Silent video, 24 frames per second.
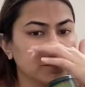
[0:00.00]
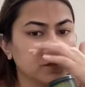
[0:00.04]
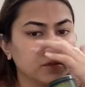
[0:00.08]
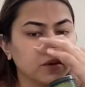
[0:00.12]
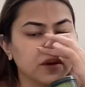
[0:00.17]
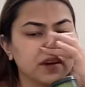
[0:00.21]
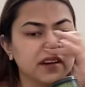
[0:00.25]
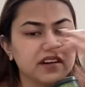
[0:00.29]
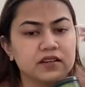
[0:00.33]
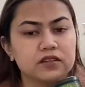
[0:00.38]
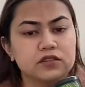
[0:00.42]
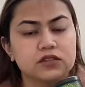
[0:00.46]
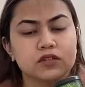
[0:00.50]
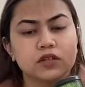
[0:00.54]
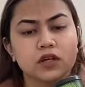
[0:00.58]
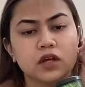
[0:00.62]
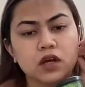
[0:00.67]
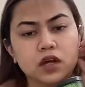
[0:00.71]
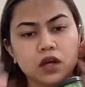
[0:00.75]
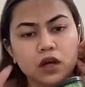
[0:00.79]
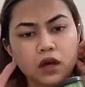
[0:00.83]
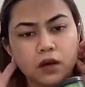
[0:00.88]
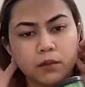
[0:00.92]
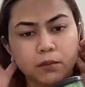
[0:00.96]
points
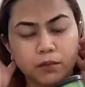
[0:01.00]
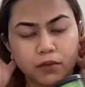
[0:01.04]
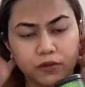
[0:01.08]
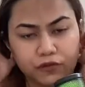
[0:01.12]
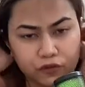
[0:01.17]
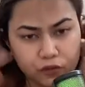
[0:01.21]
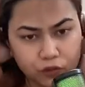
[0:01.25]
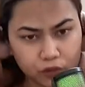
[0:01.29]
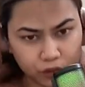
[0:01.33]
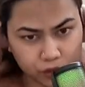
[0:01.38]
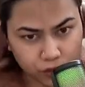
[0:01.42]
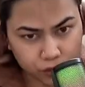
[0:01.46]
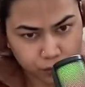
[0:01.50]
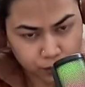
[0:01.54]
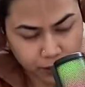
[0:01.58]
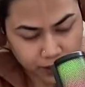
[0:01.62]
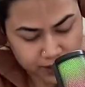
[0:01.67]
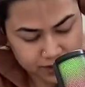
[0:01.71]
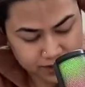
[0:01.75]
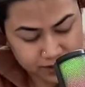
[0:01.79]
before you buy.